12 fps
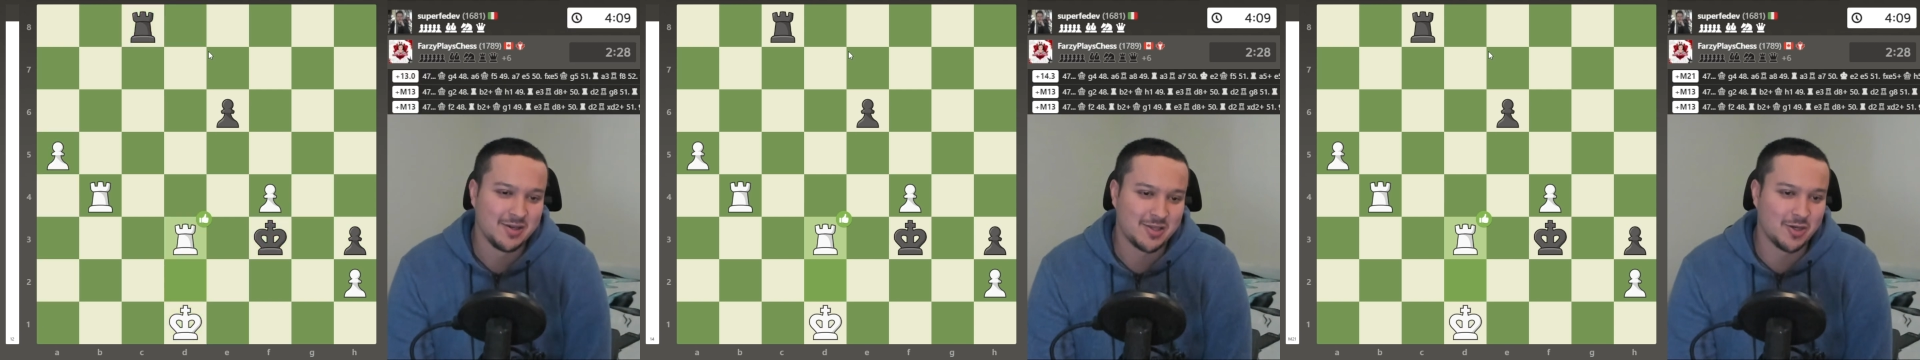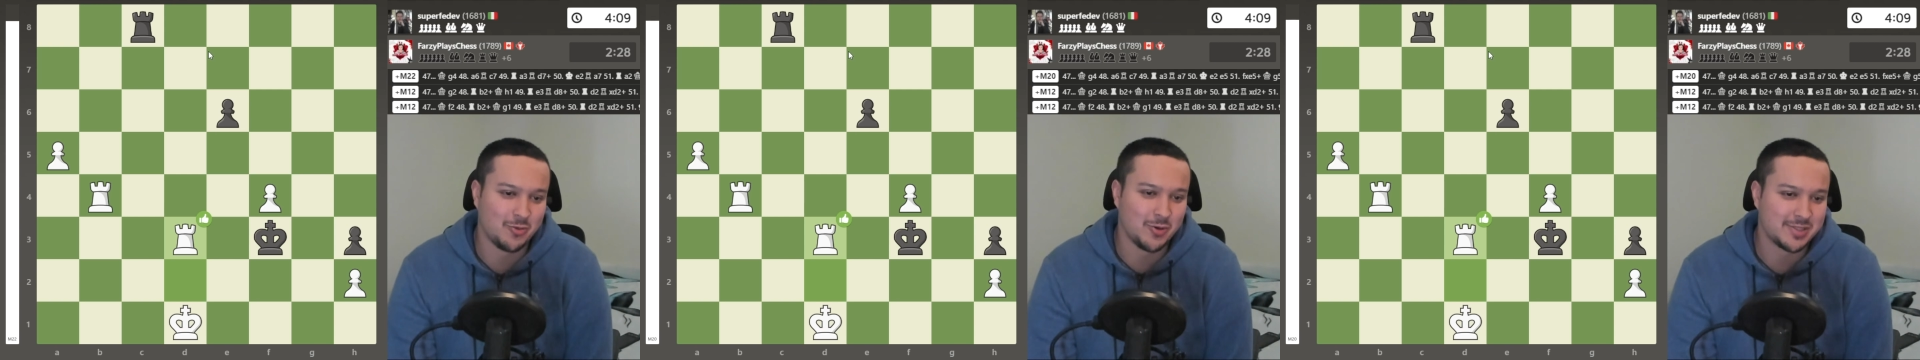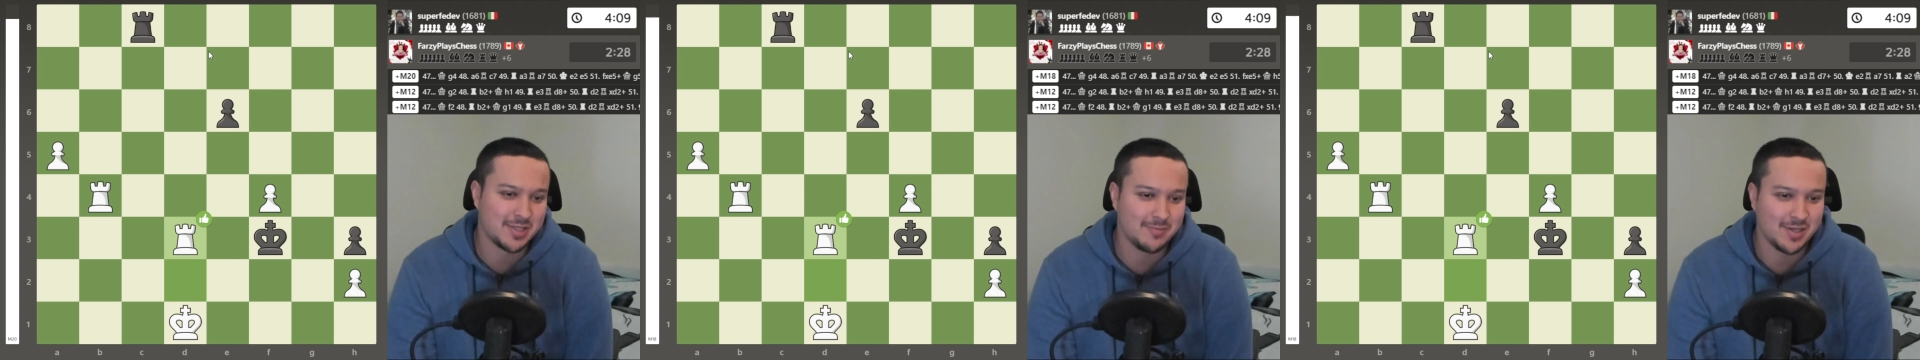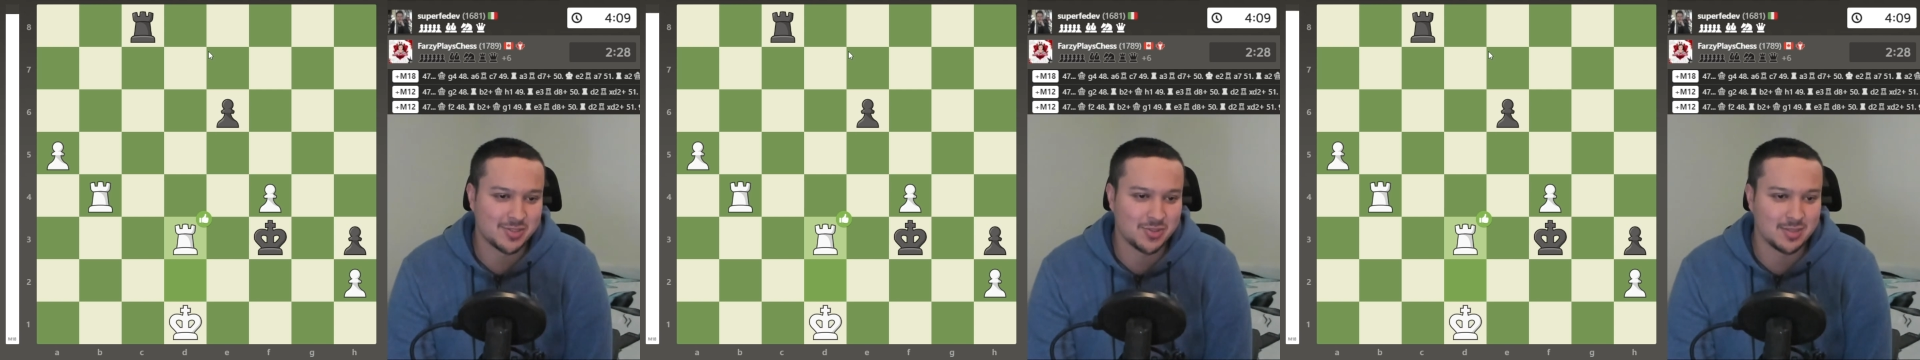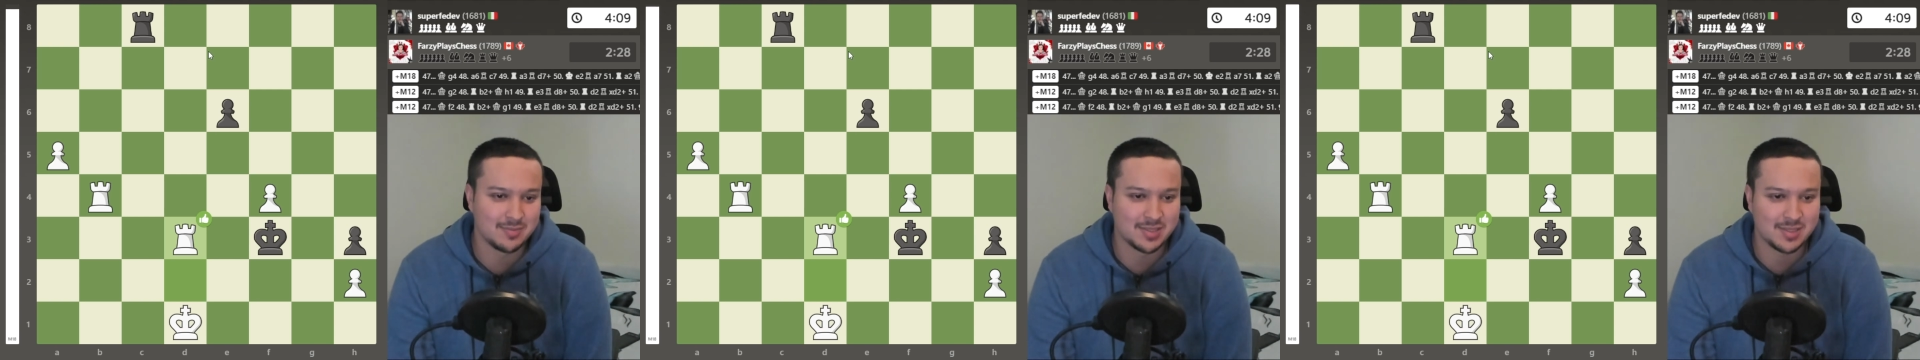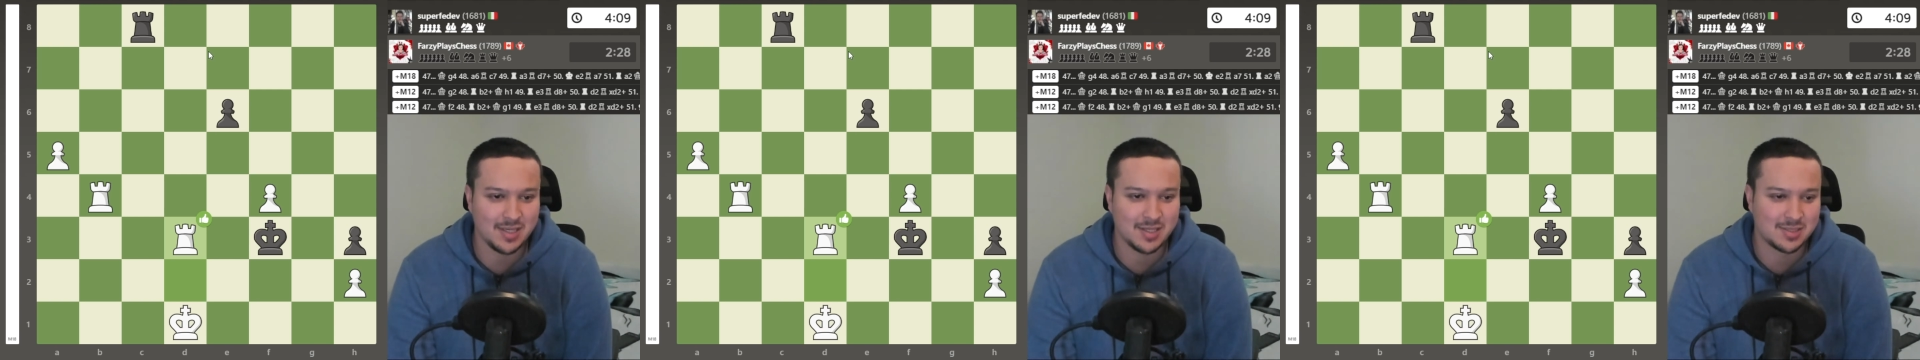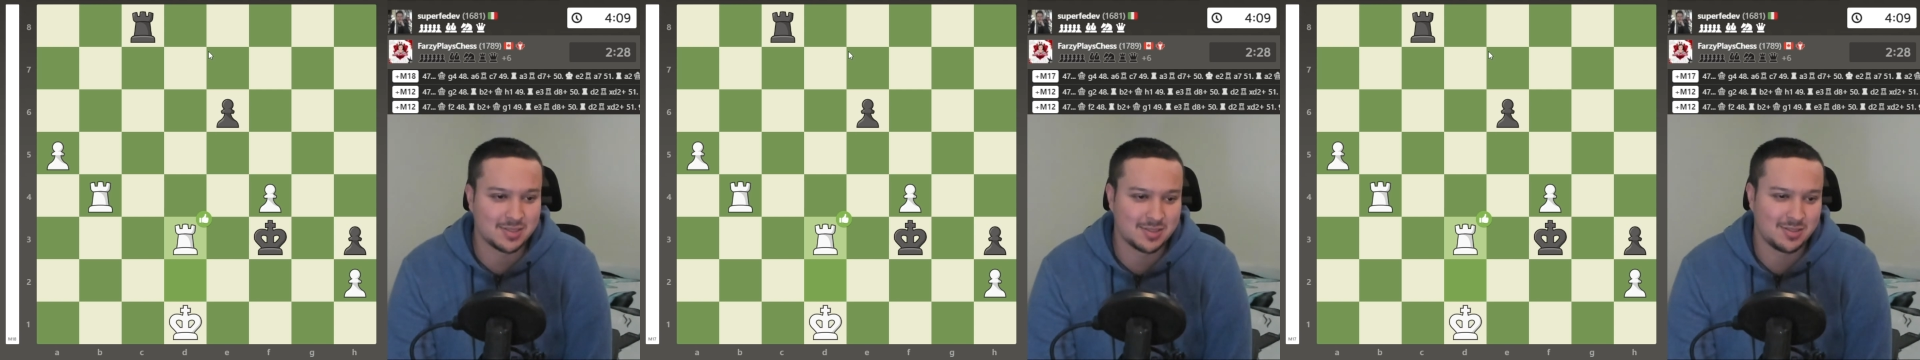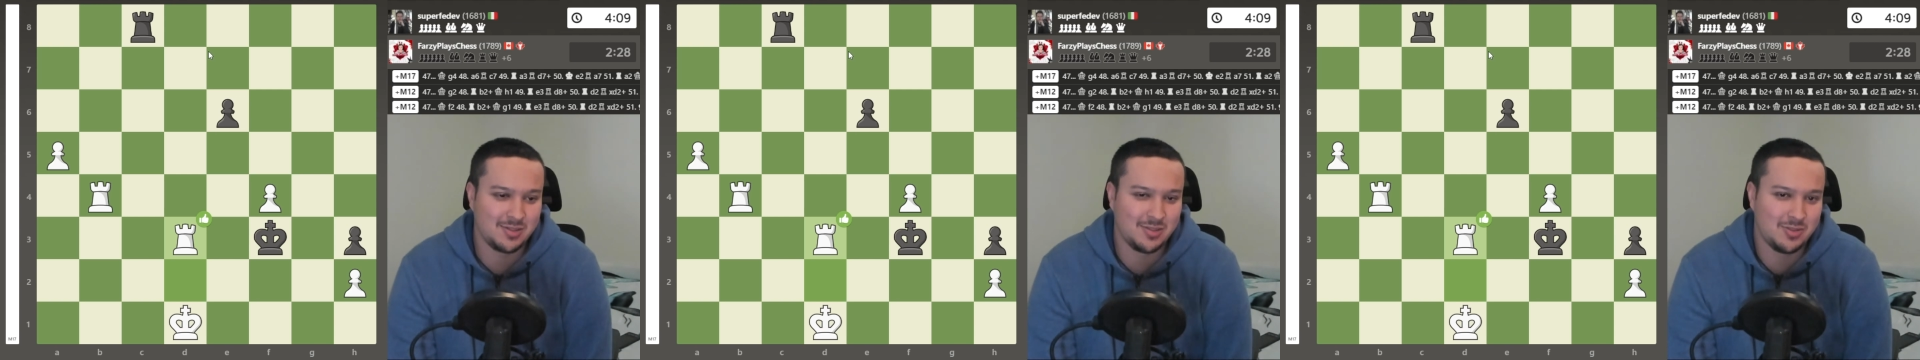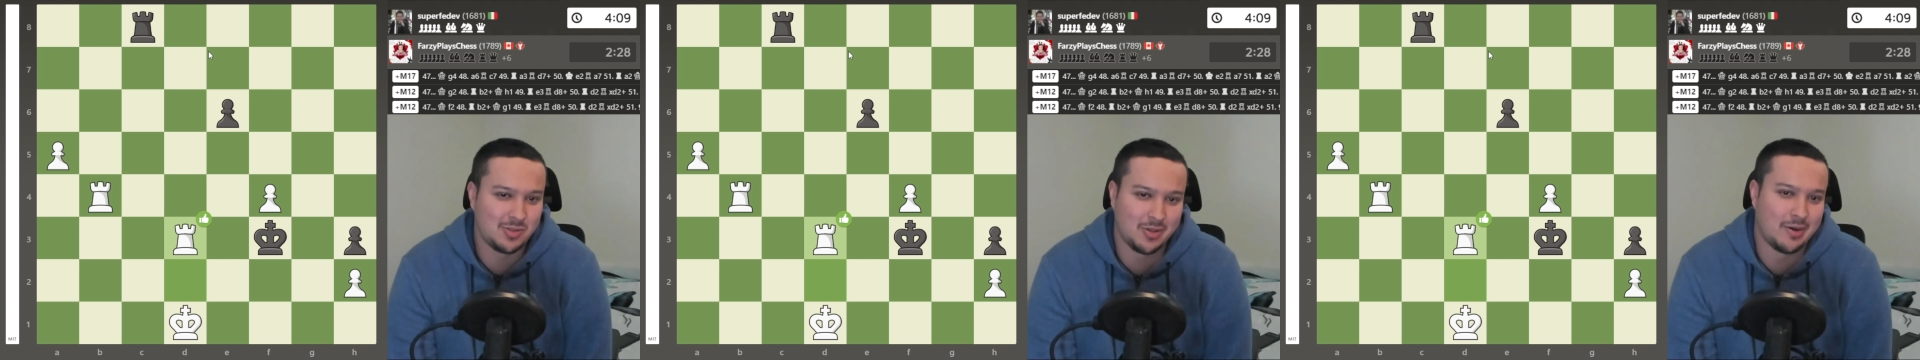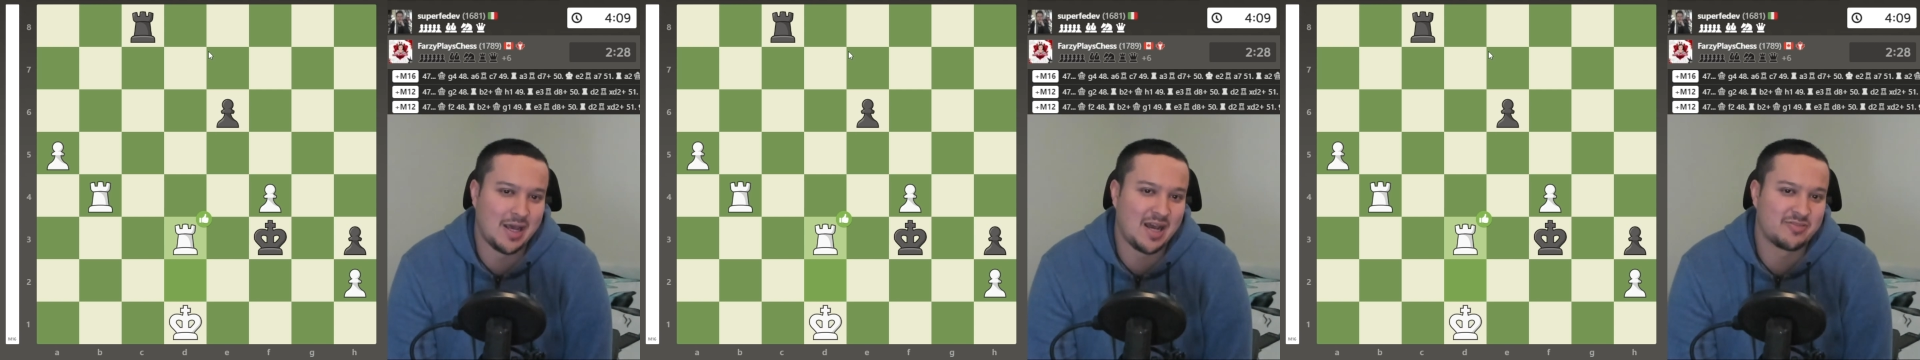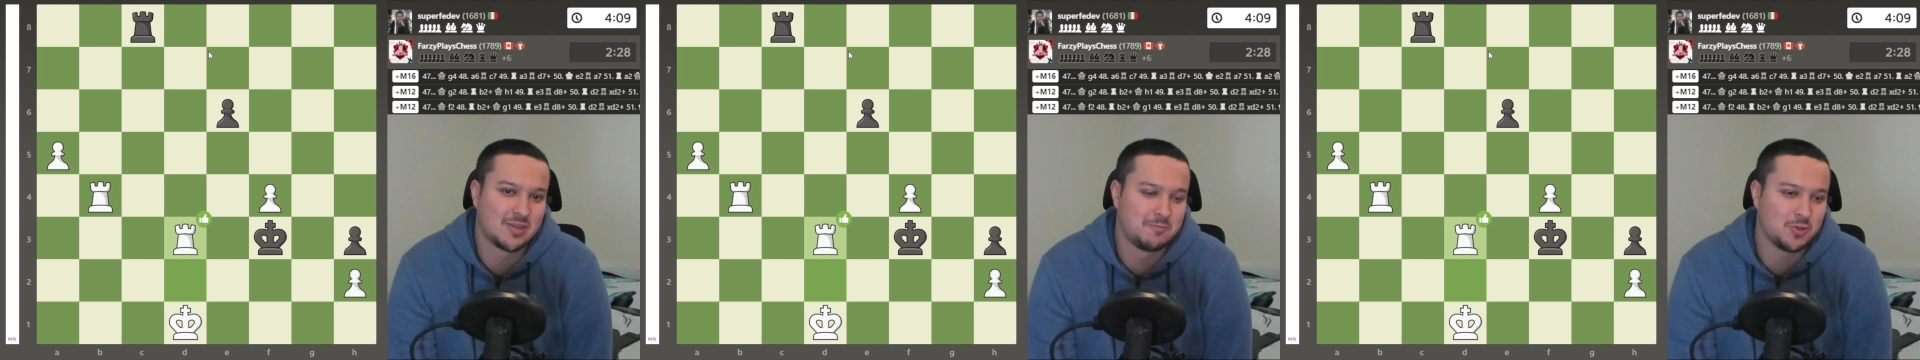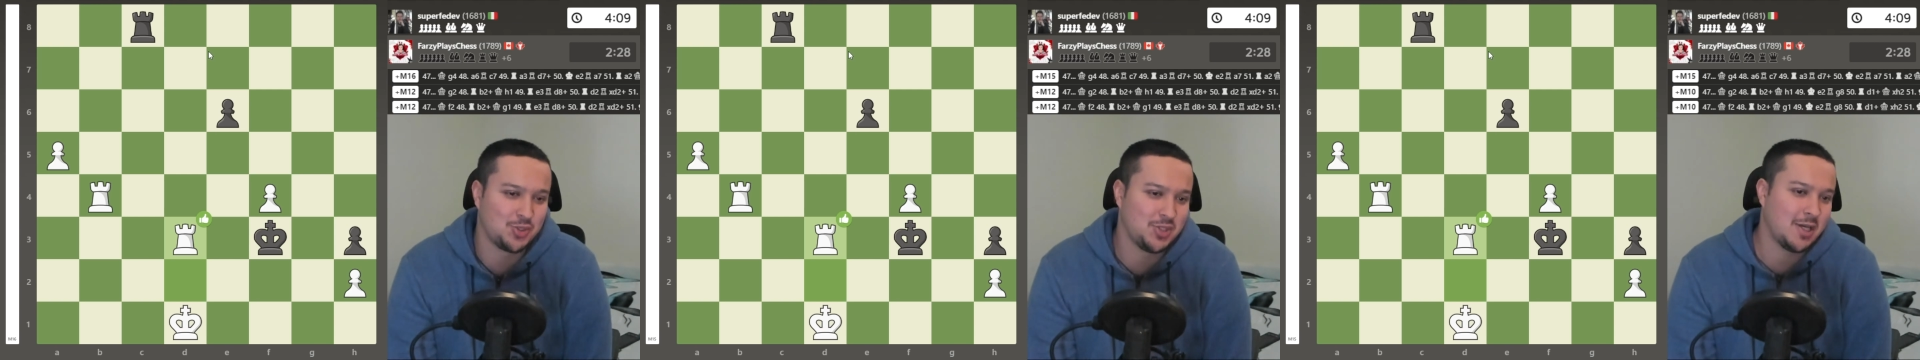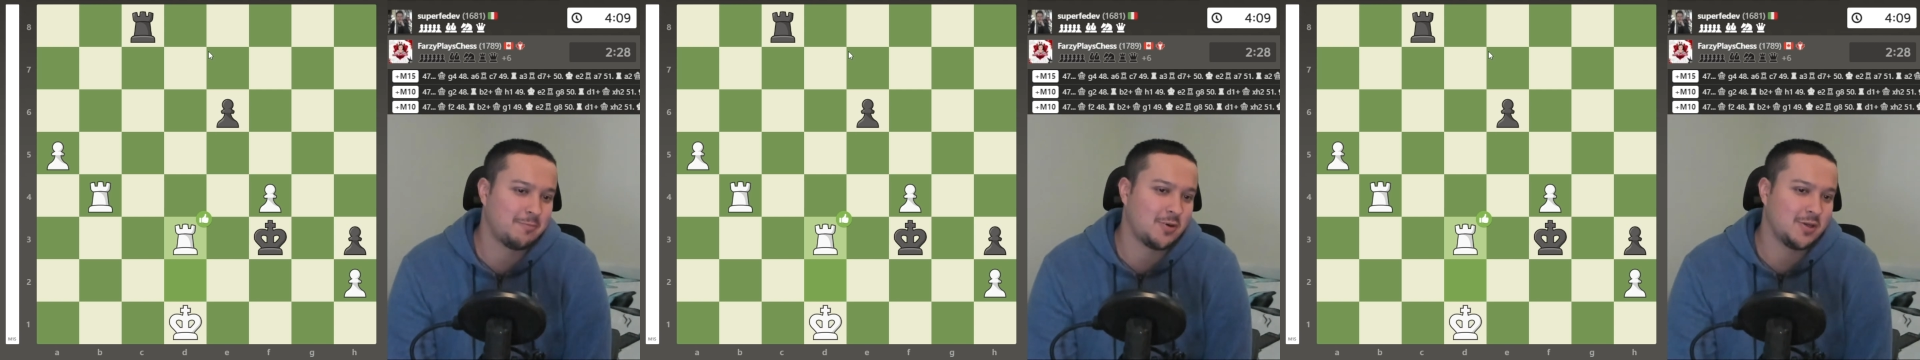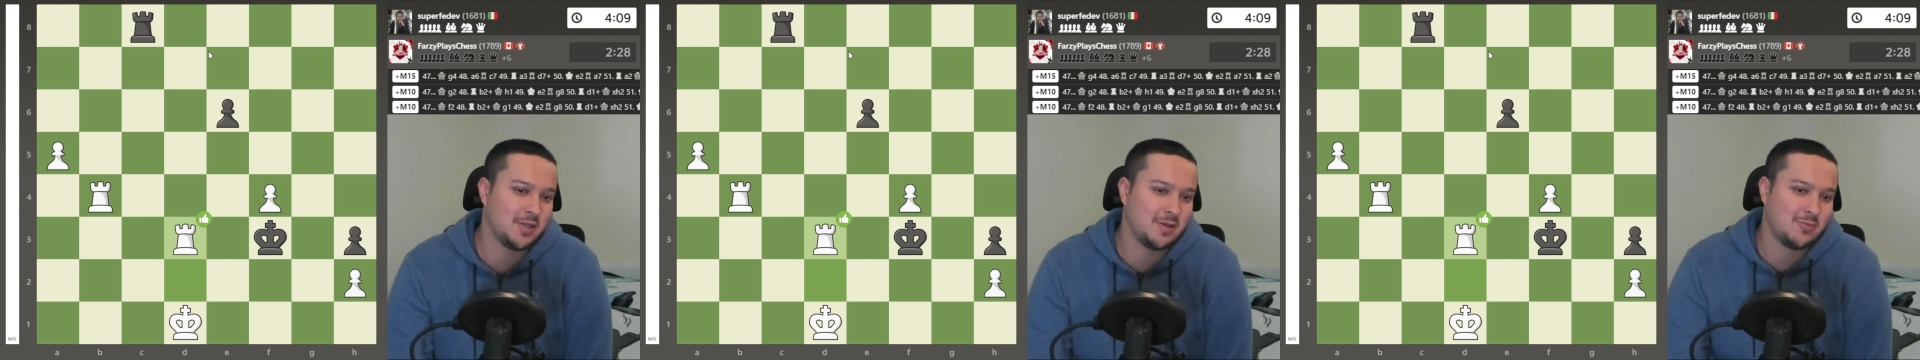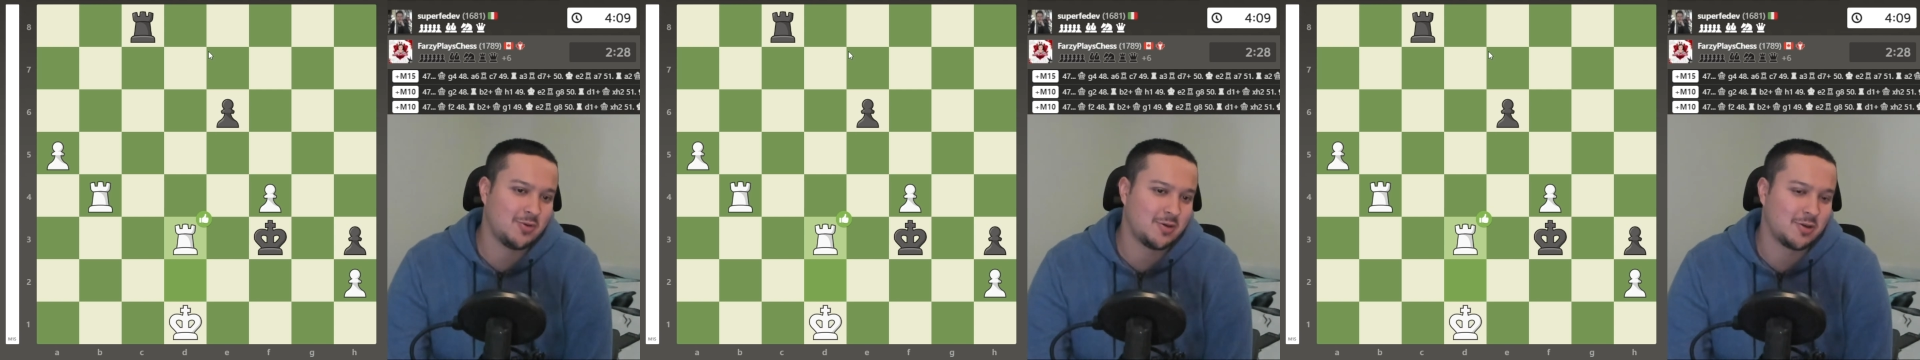once they make certain mistakes, you don't have to push the A pawn anymore.